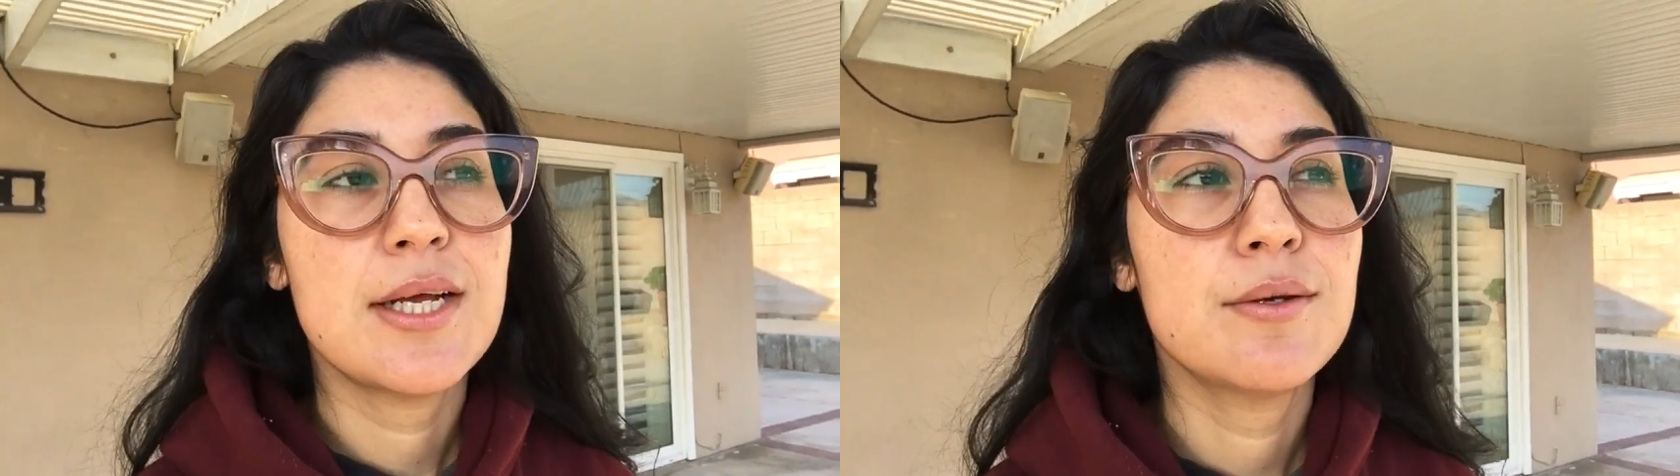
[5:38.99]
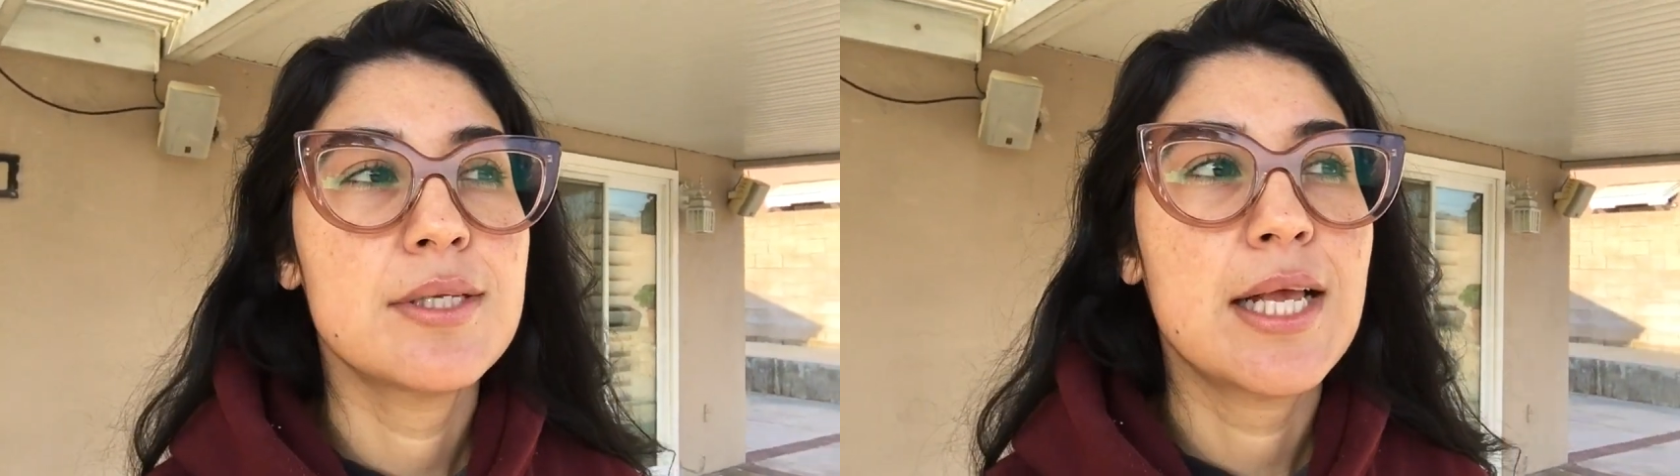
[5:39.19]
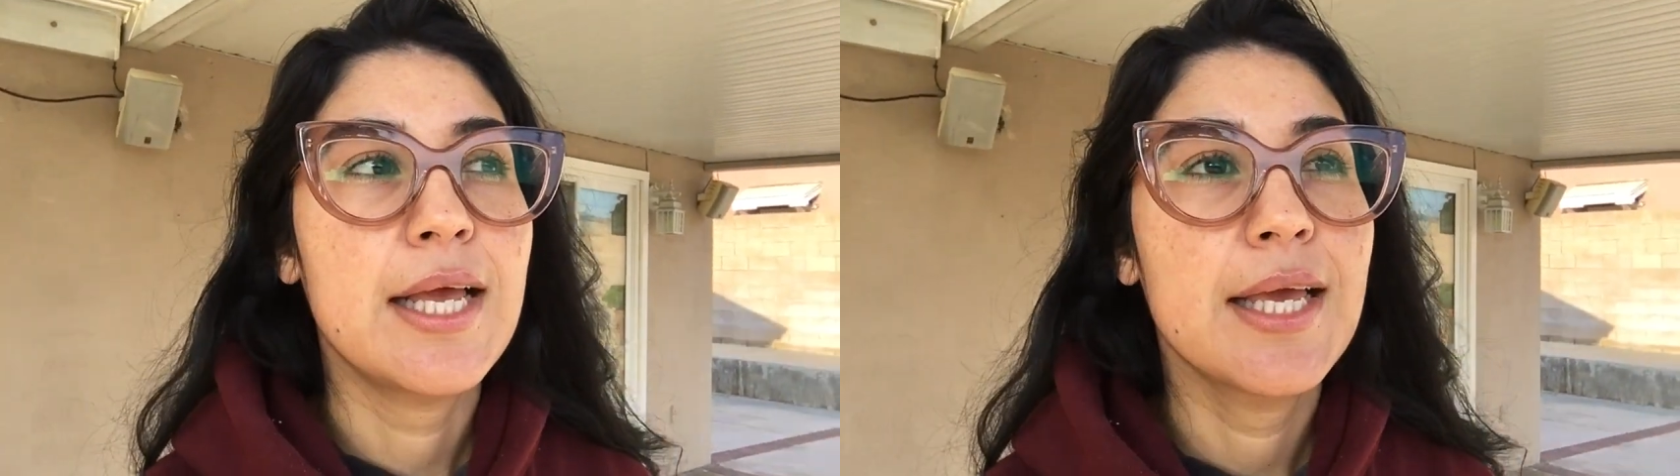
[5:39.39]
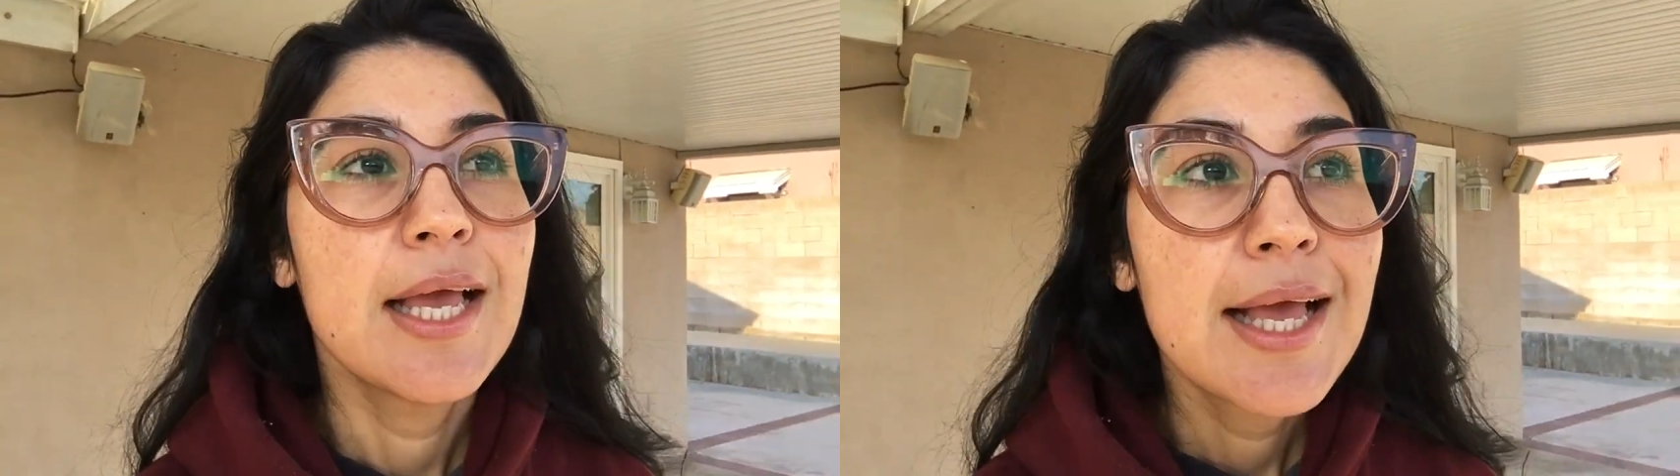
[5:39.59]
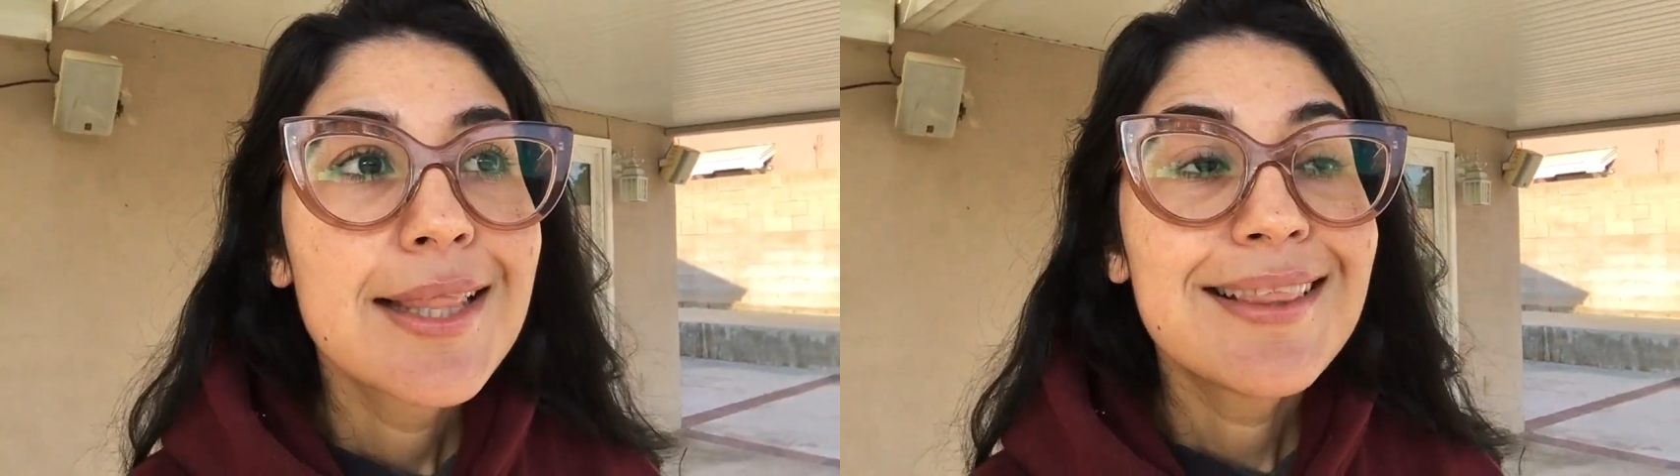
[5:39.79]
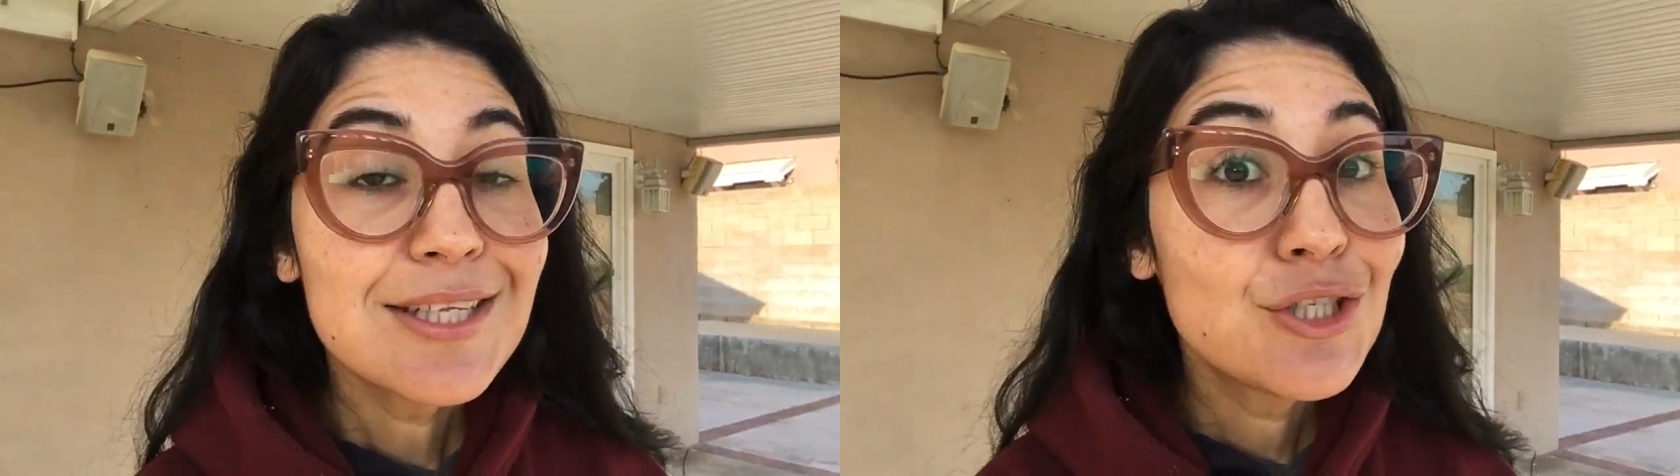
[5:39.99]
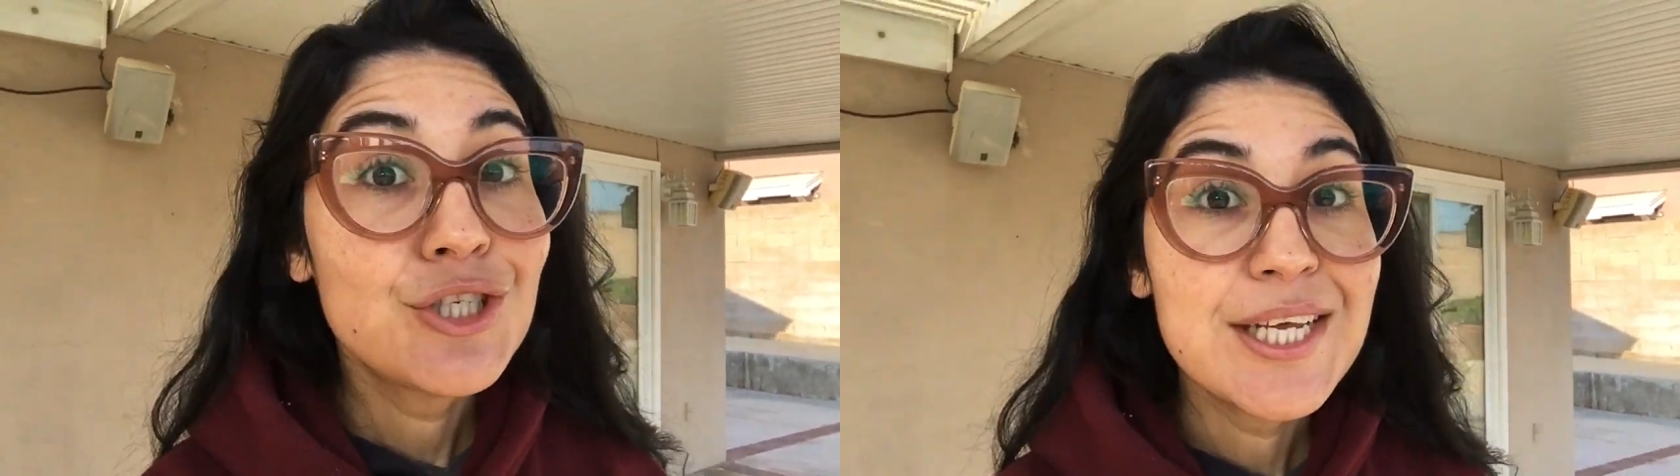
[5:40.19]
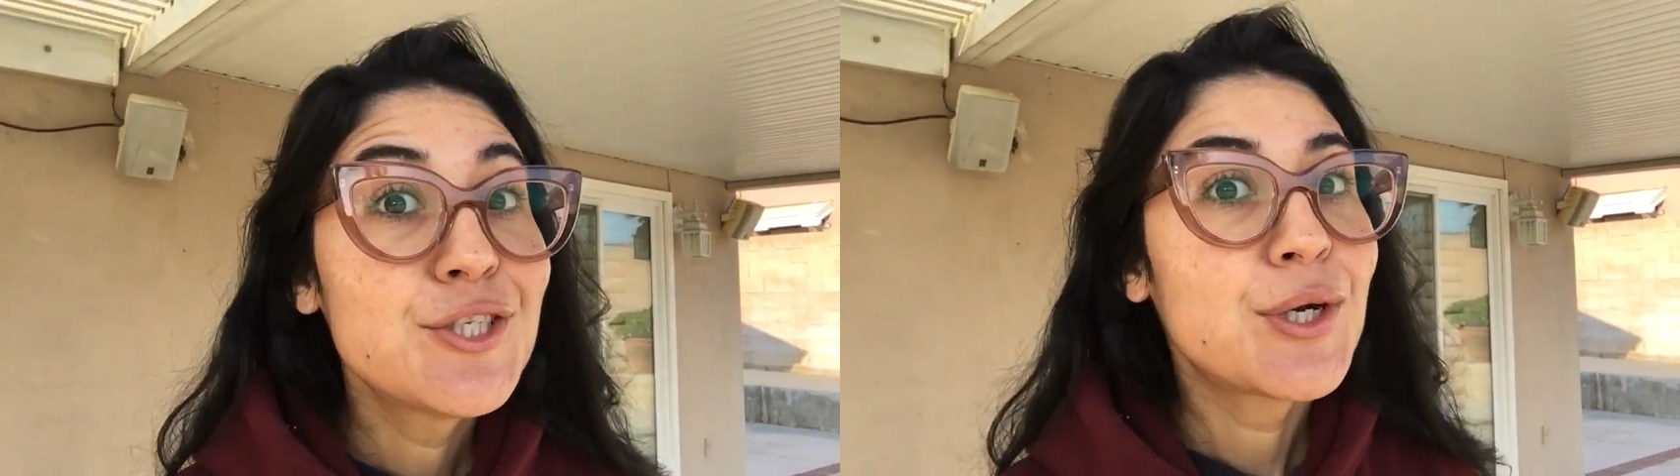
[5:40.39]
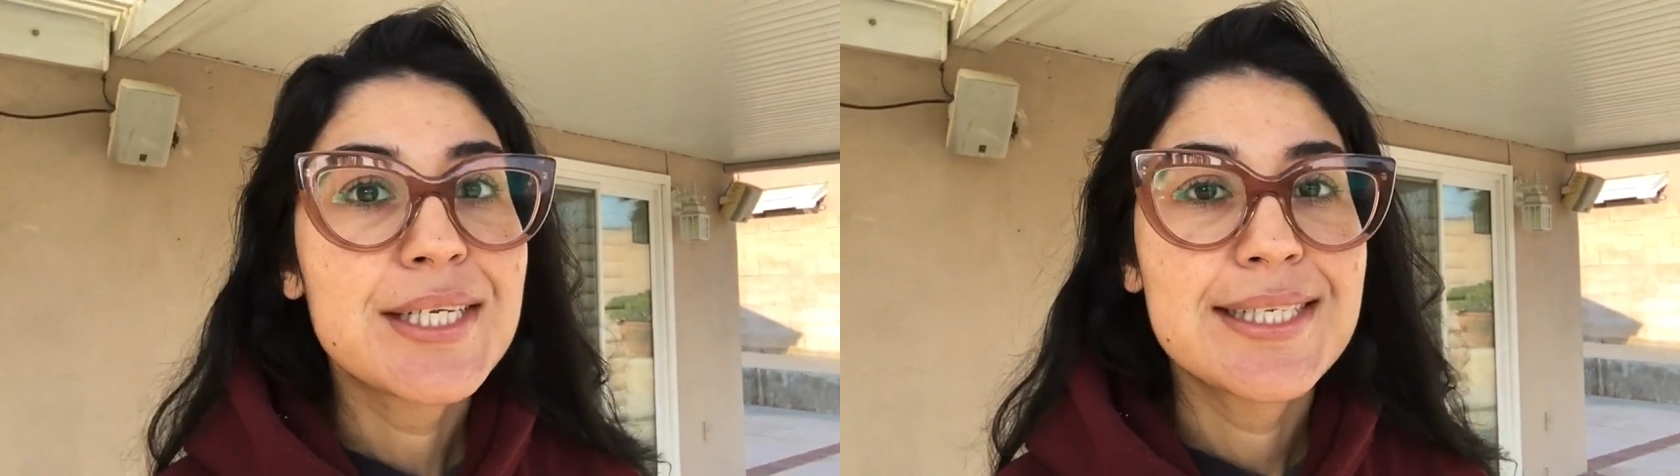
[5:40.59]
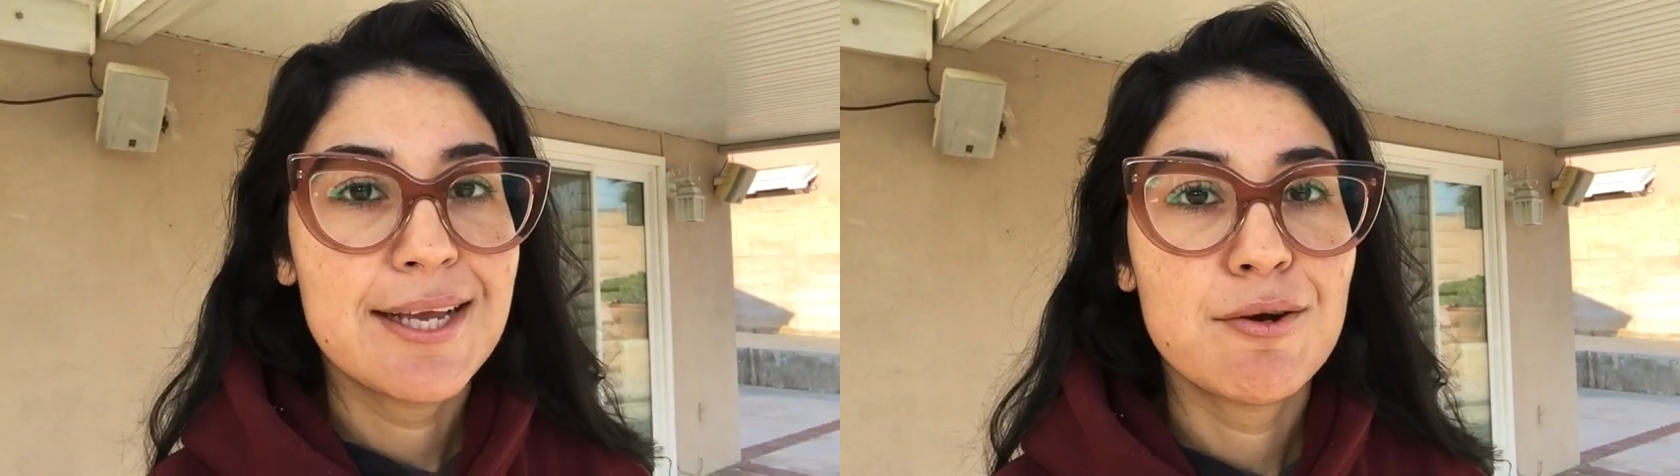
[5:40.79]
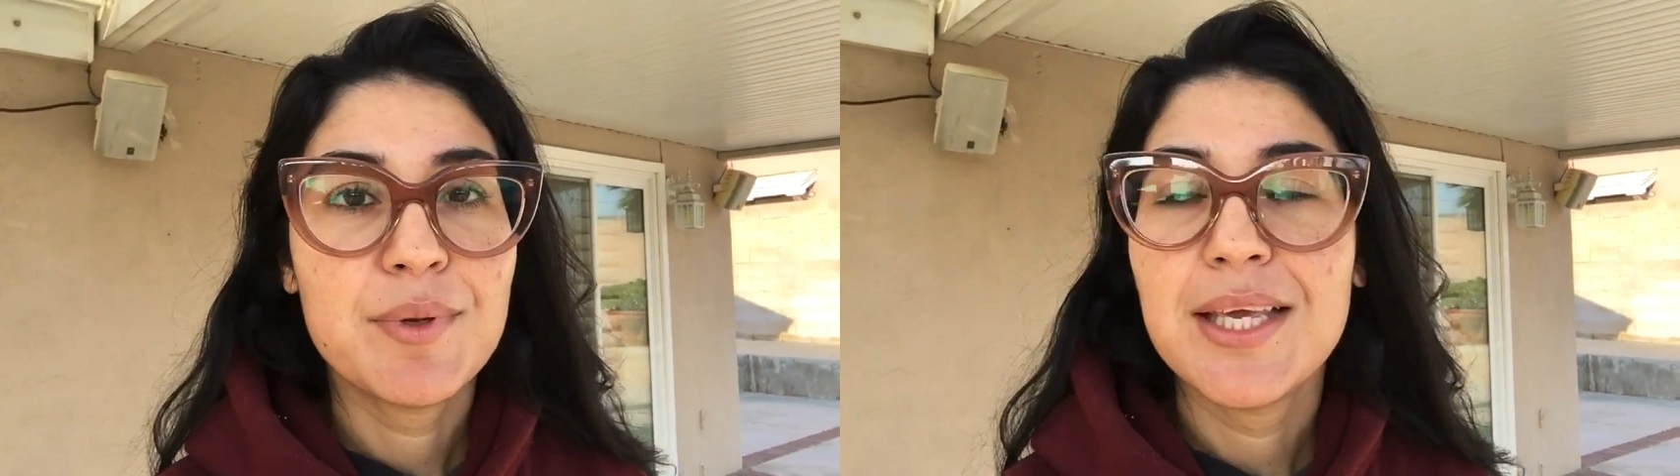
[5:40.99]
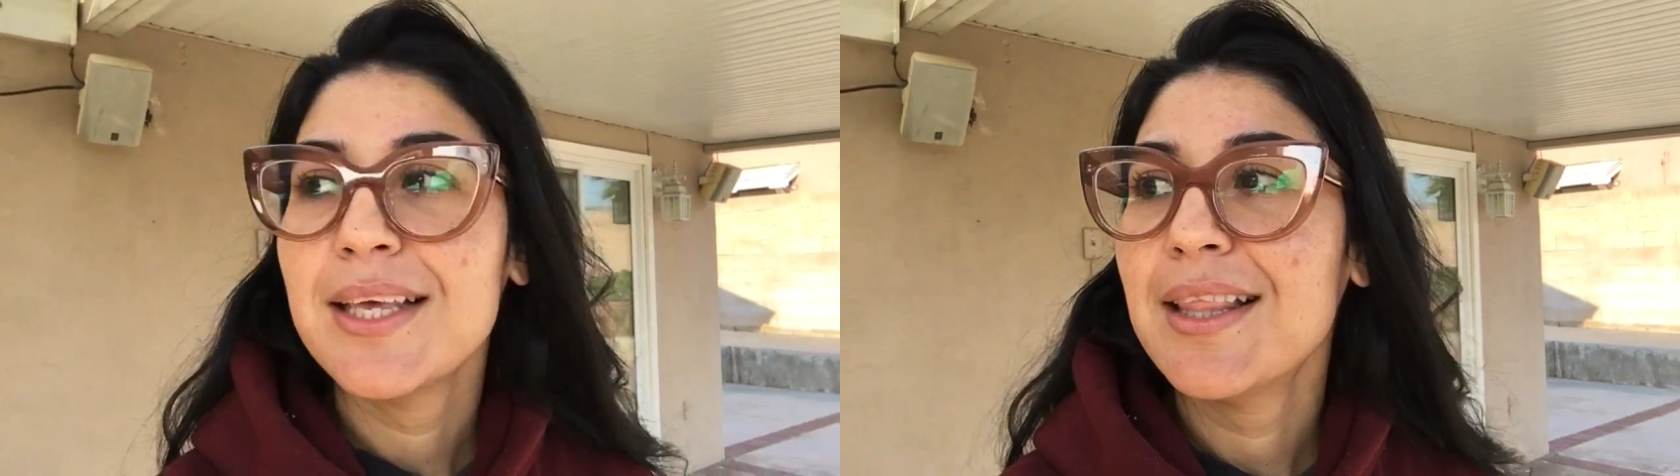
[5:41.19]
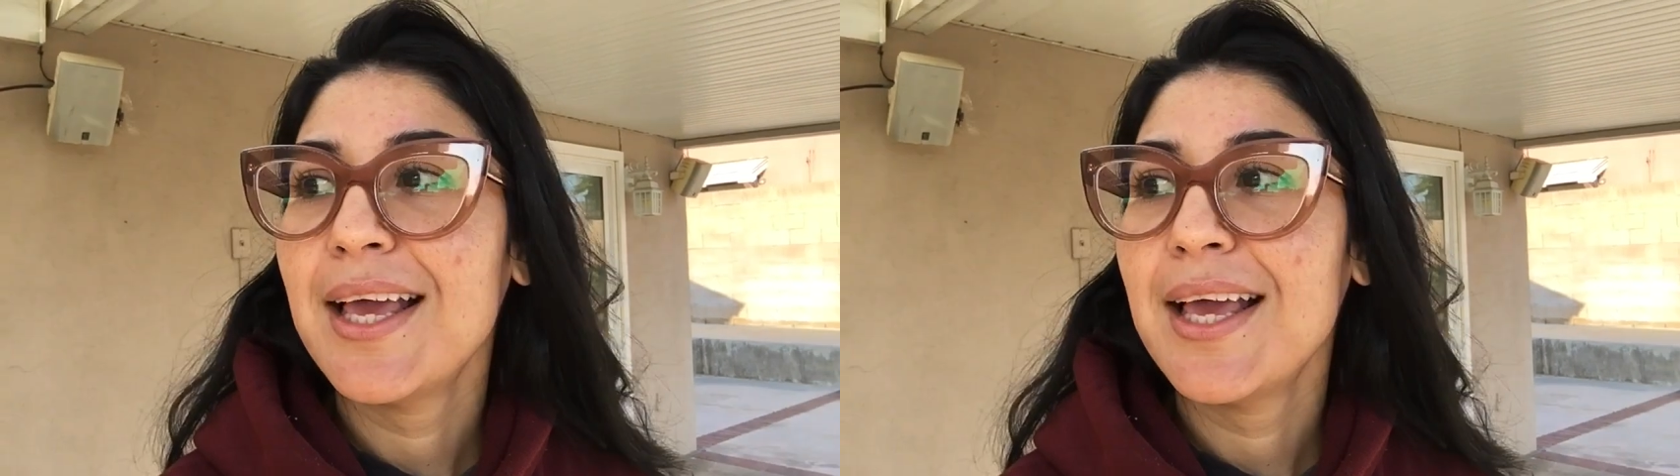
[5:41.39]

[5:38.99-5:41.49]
I was like, that's Jake trying to scare me.